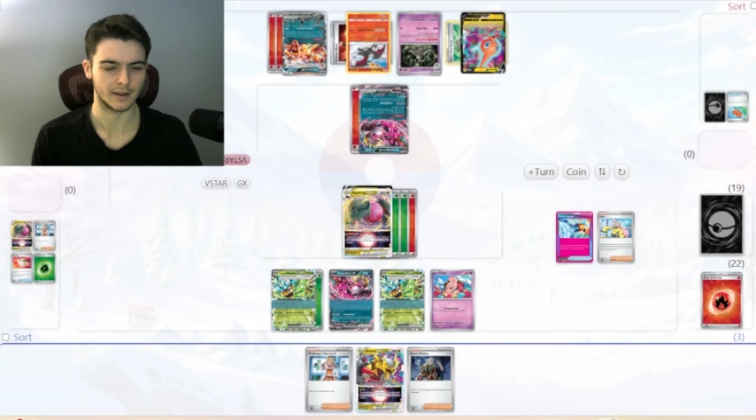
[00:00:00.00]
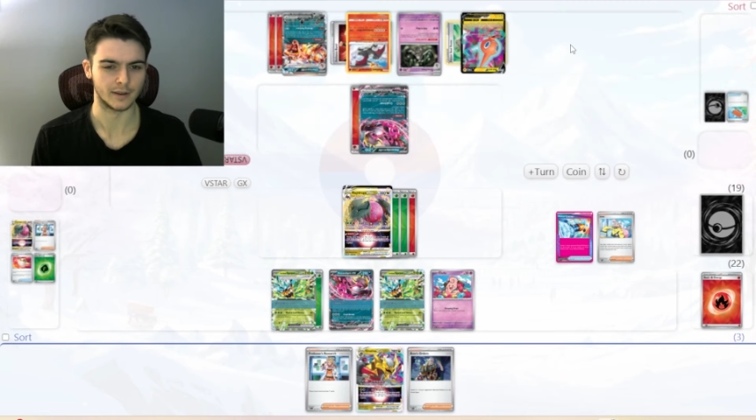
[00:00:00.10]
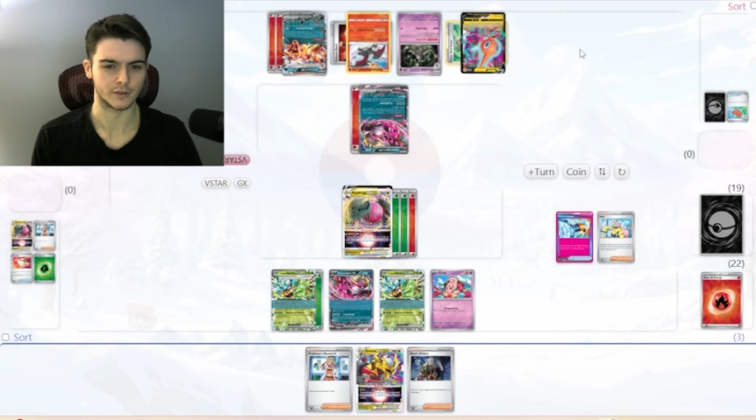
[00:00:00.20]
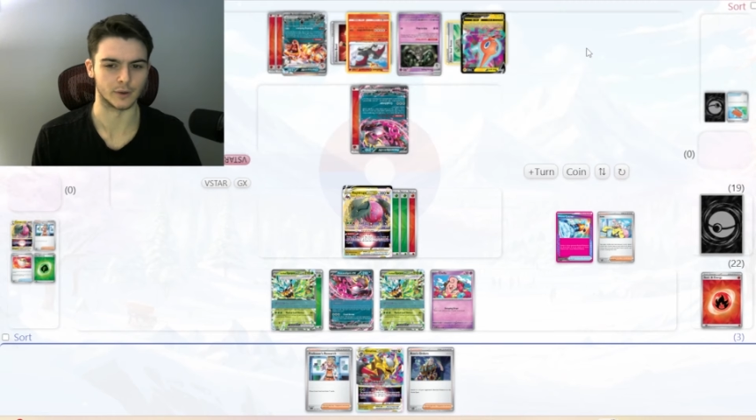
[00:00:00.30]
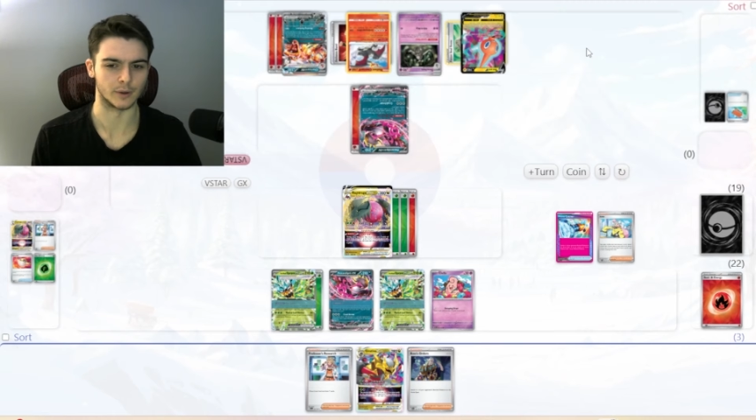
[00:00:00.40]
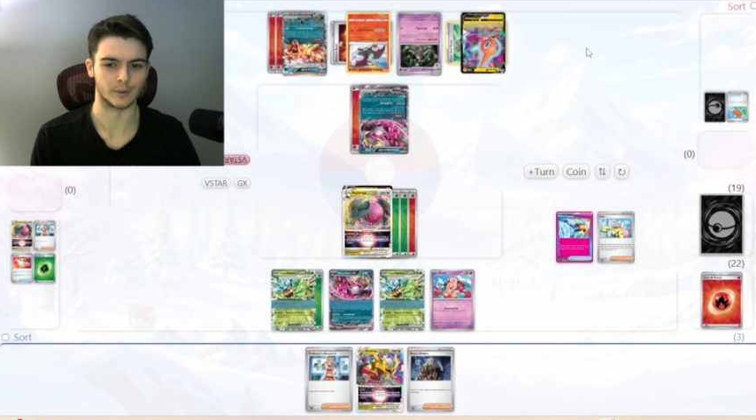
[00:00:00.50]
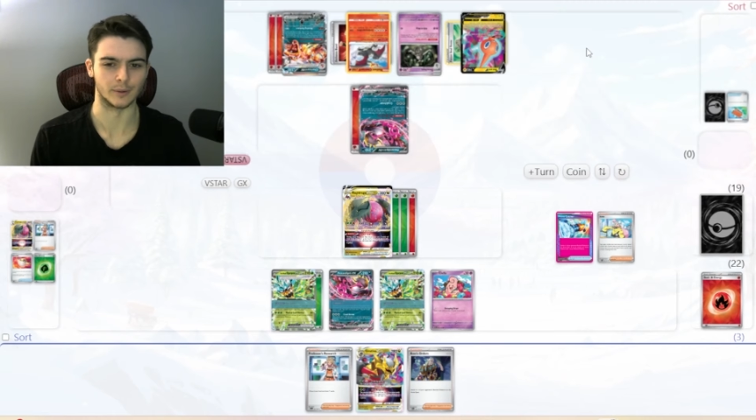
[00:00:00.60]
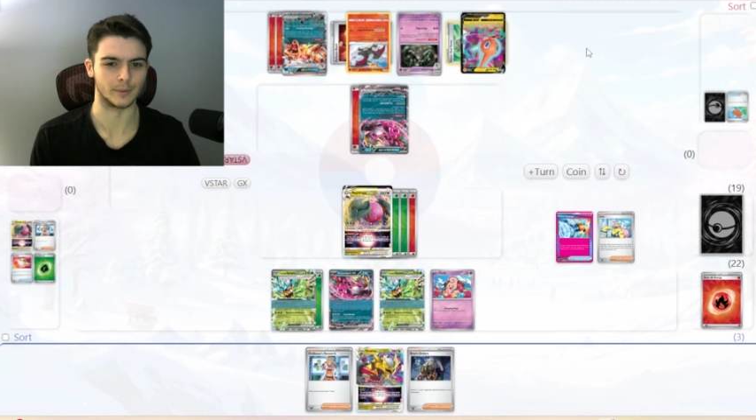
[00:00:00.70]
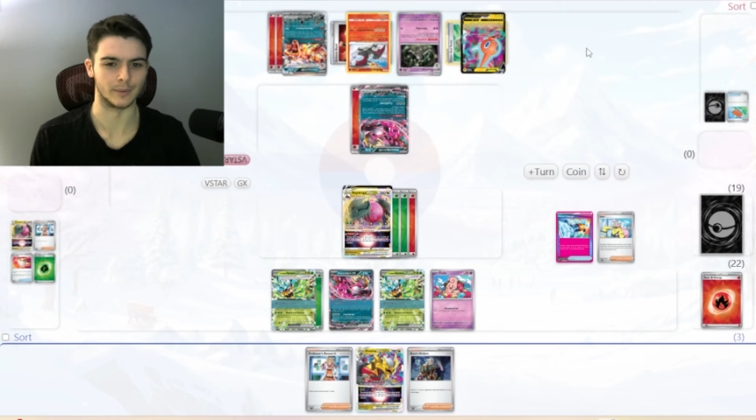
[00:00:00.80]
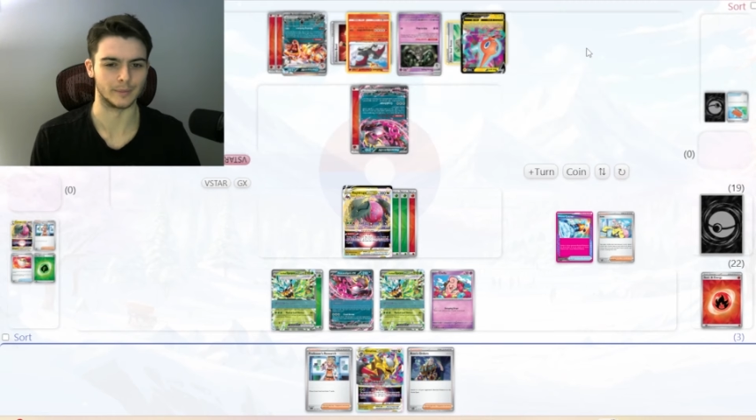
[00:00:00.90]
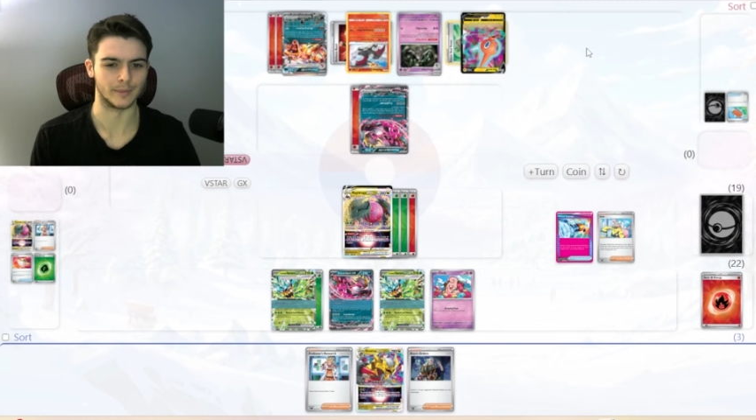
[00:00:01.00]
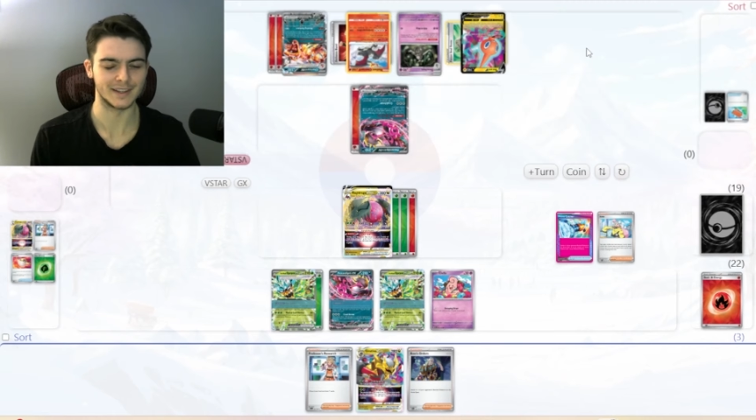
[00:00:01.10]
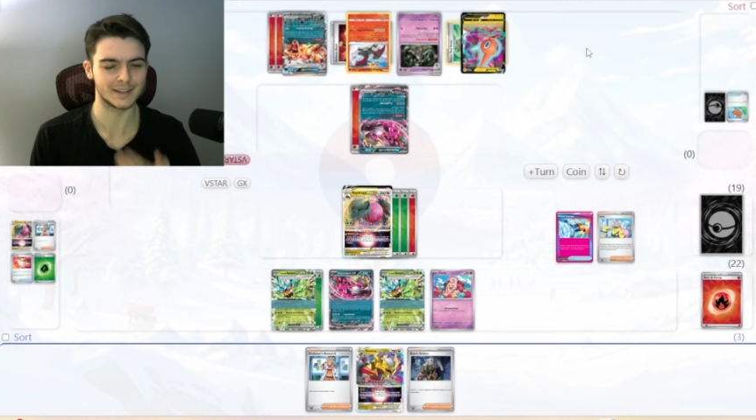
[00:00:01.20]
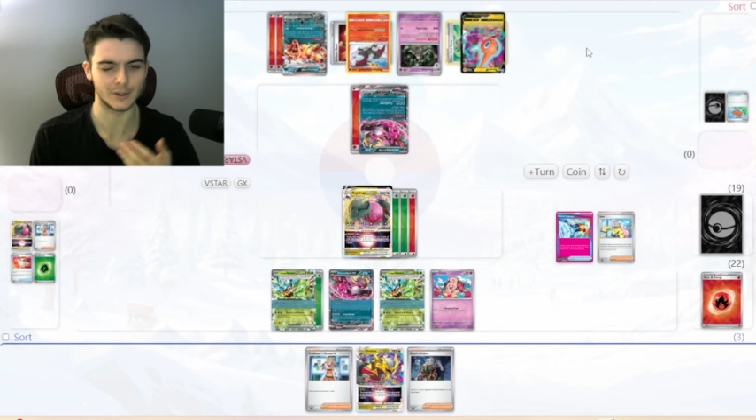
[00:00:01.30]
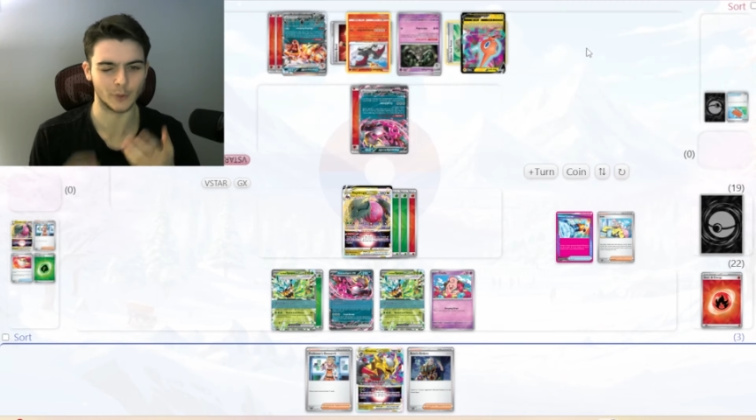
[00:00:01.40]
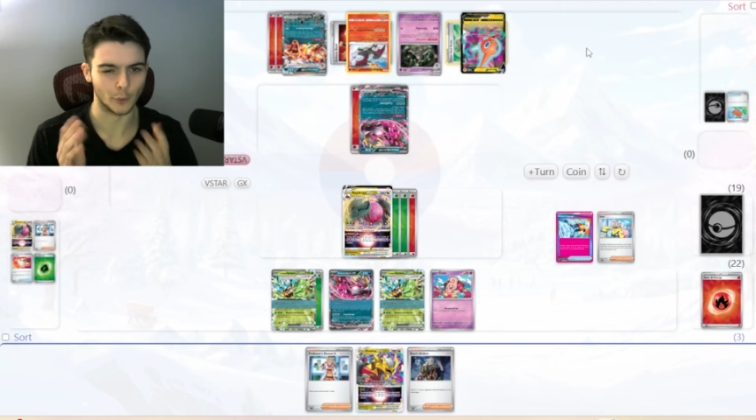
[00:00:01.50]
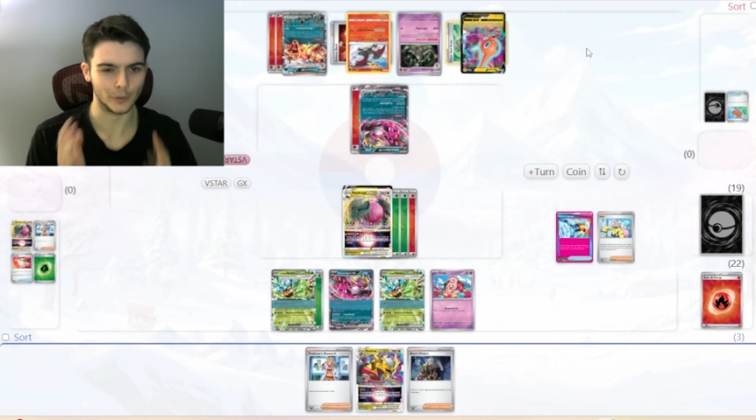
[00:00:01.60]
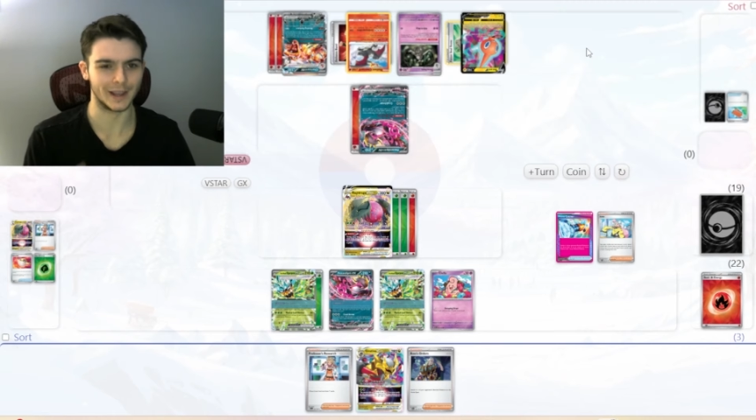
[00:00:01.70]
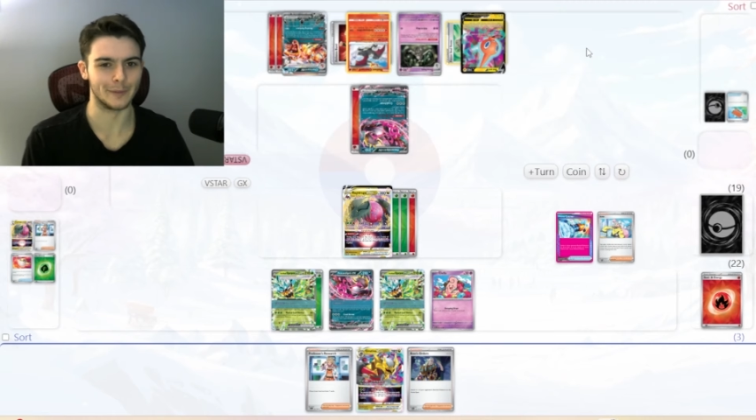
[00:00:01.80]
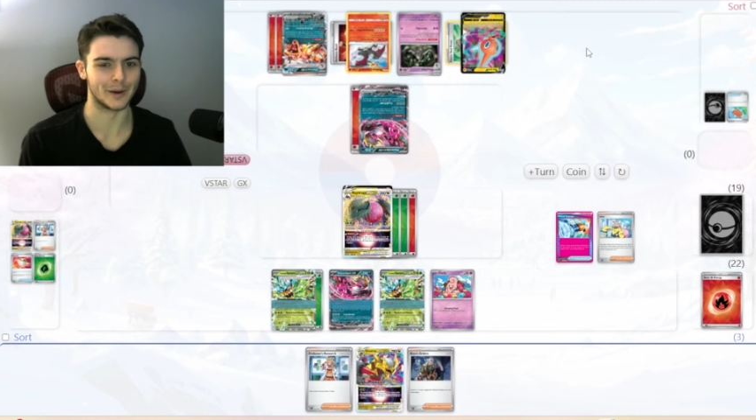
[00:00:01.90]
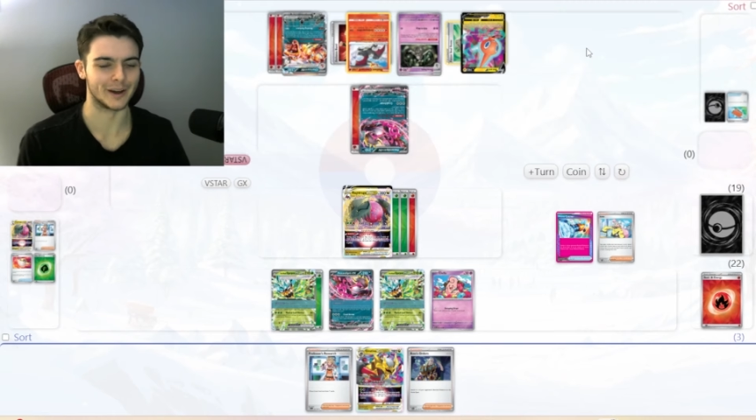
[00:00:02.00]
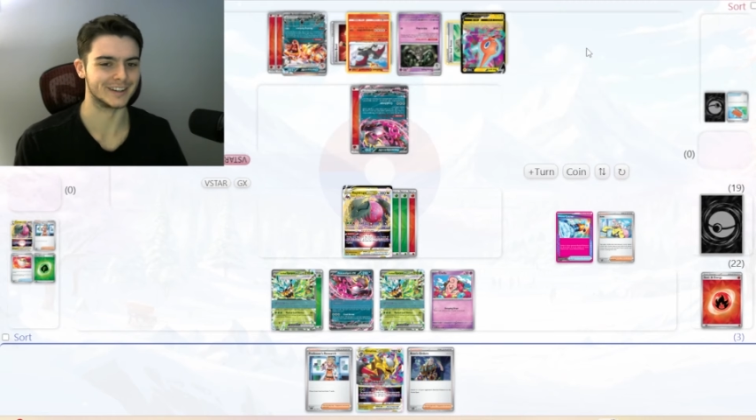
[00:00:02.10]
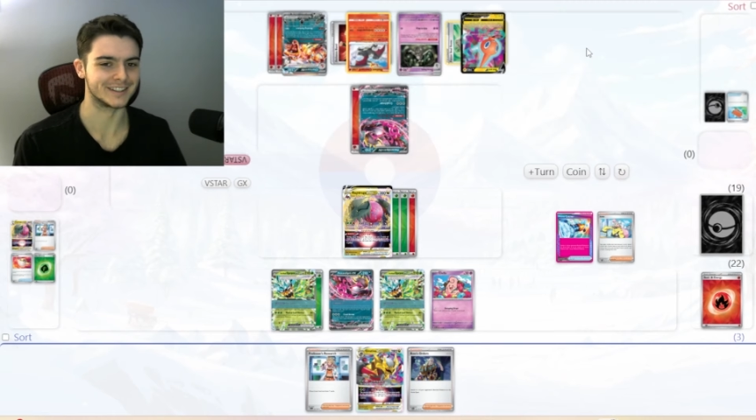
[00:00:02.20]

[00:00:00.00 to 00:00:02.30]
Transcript: So basically you only get punished